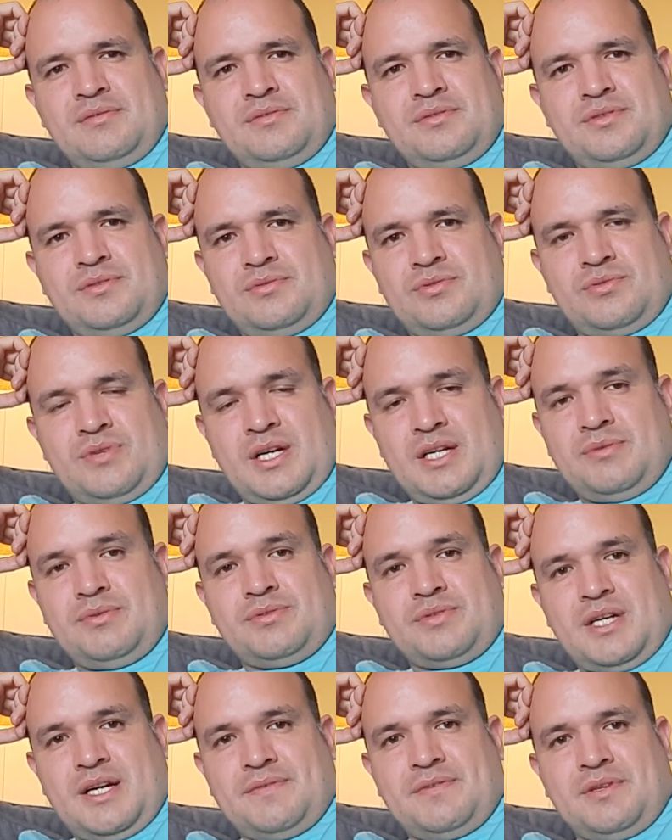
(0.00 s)
So Toronto was
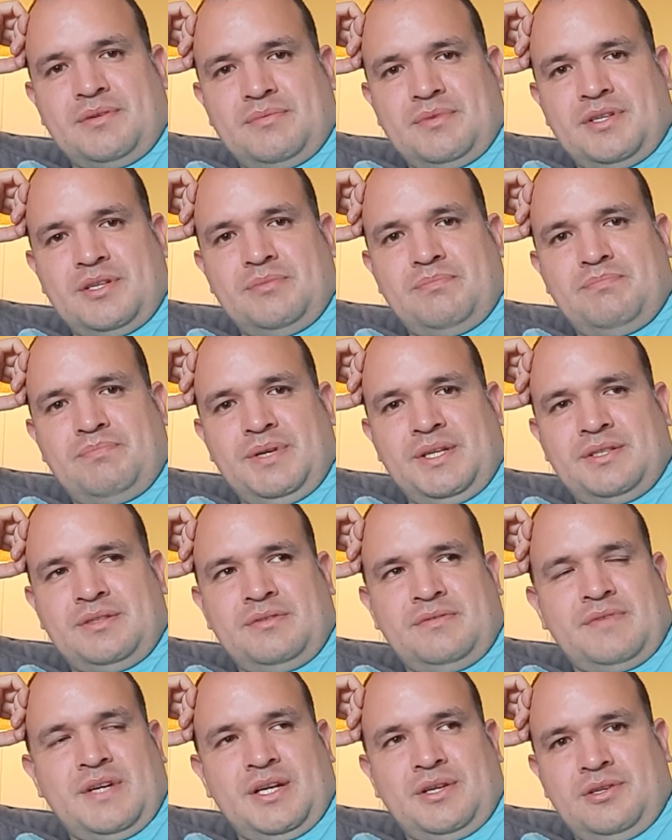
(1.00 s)
drafting well,
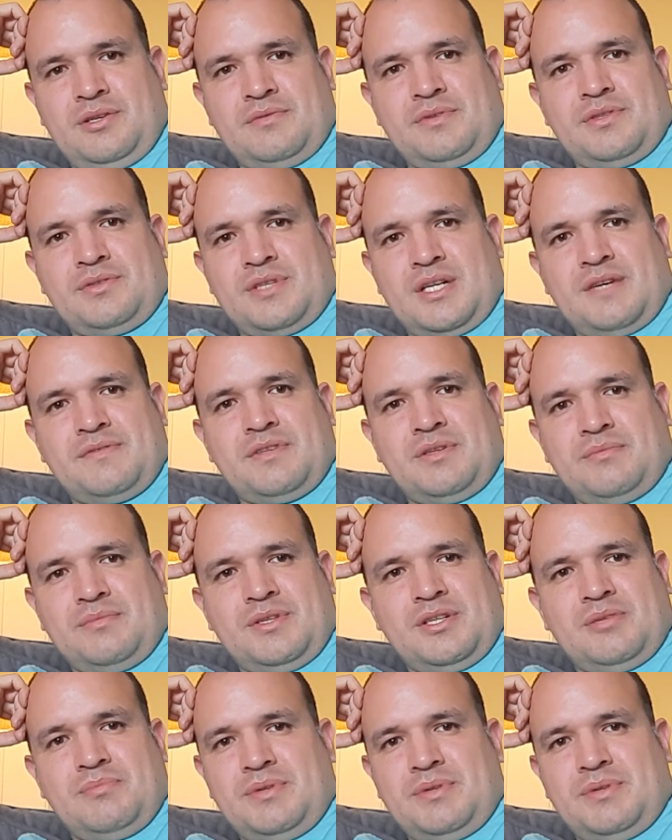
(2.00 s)
Vancouver was drafting well,